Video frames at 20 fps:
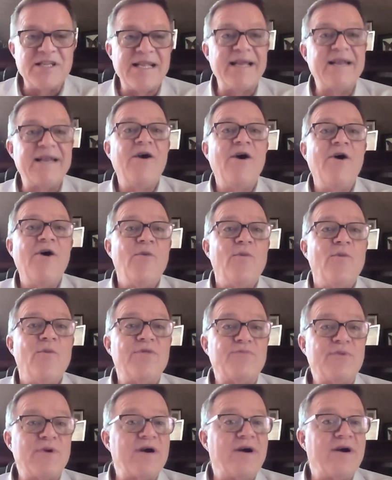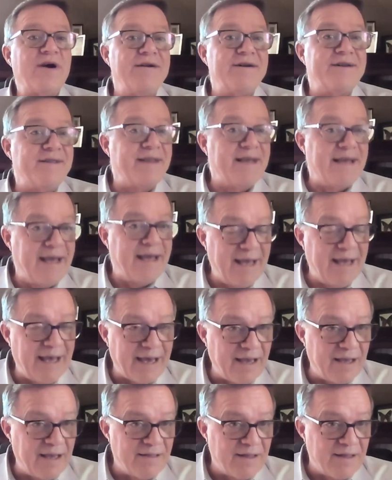that with regard to the
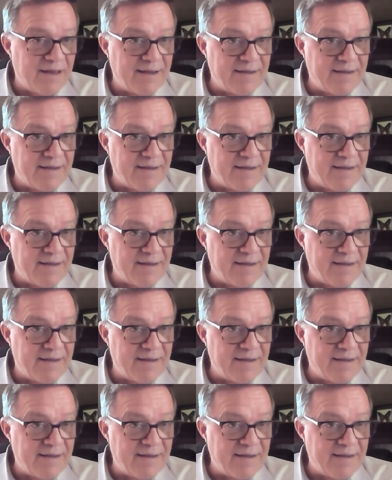HIC,